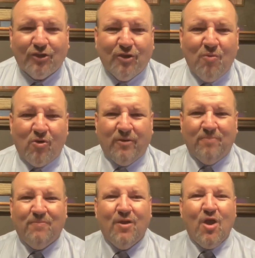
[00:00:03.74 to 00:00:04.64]
Good
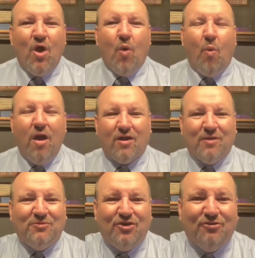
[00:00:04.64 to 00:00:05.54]
morning.
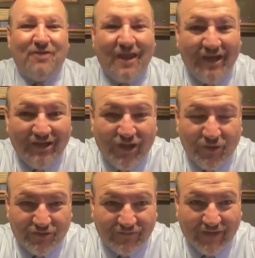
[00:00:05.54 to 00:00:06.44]
Welcome to your daily
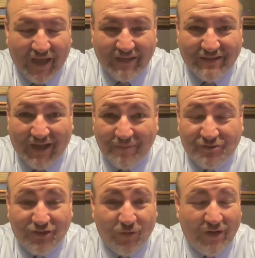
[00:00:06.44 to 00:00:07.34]
dose of God time.
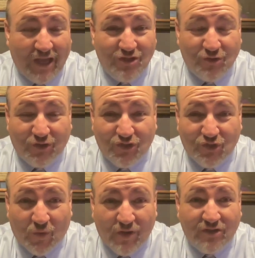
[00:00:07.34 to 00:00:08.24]
So glad you could
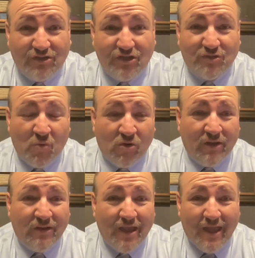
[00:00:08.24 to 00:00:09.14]
join us this
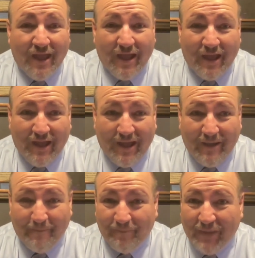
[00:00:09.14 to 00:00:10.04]
morning
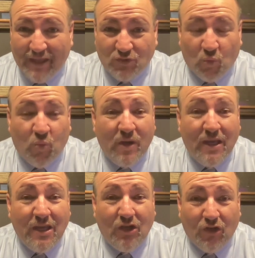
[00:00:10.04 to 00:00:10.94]
um, as
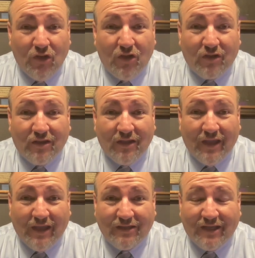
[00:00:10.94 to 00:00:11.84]
we look
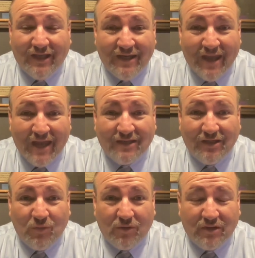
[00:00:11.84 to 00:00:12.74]
at
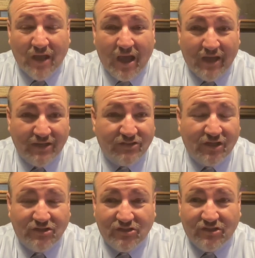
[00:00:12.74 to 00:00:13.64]
connecting with God in
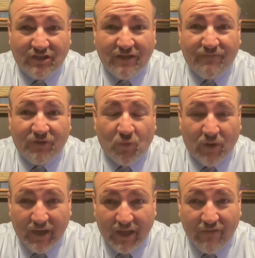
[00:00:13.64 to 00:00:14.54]
such a significant
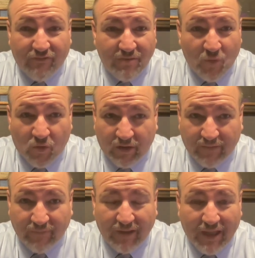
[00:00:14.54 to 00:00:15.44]
way every morning.